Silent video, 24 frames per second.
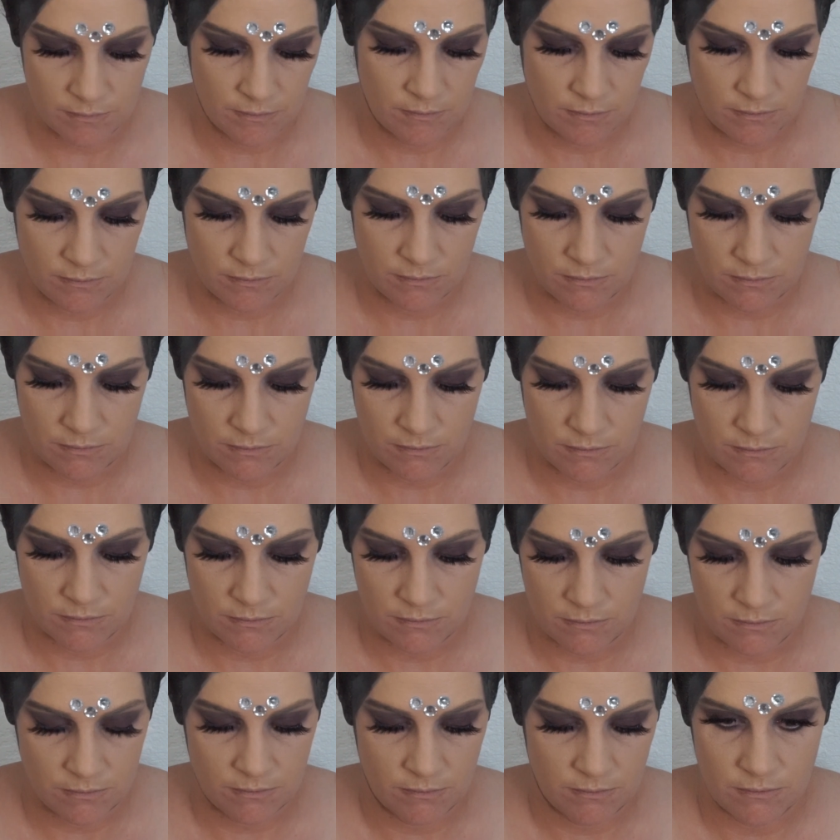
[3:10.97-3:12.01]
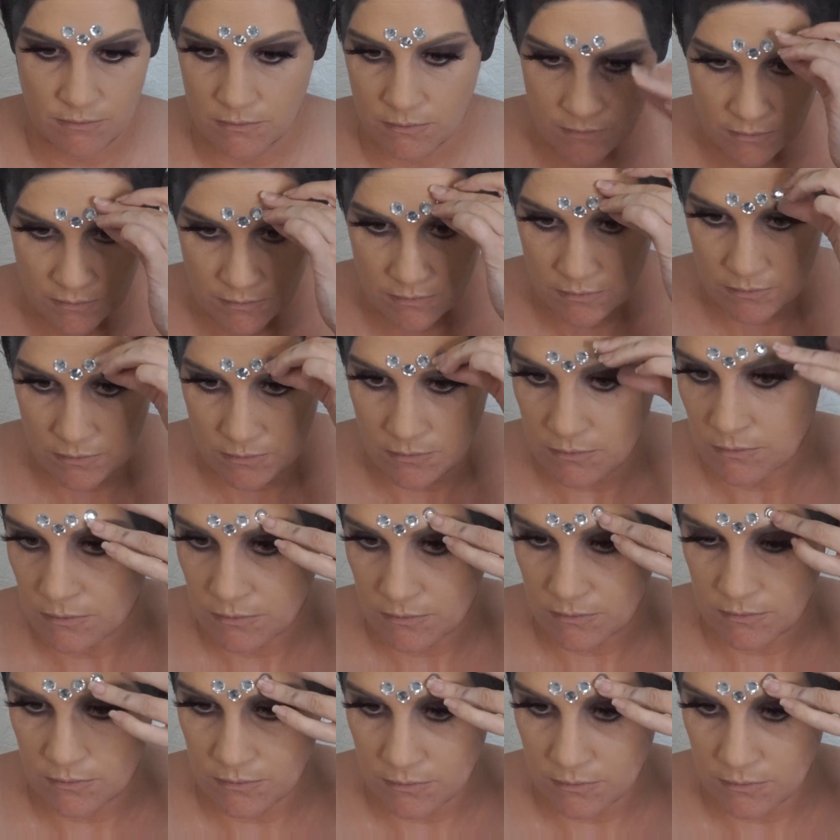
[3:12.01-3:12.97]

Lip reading: gems and applying